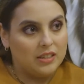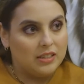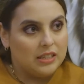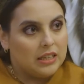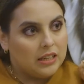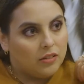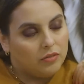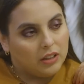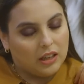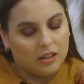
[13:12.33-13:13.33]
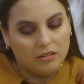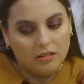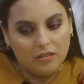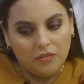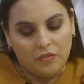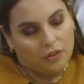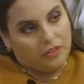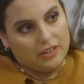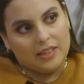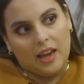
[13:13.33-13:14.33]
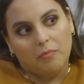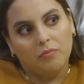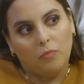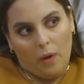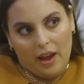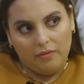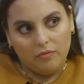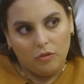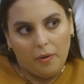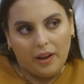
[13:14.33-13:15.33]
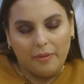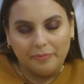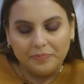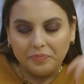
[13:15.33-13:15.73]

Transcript: Because he didn't really feel the same way growing up.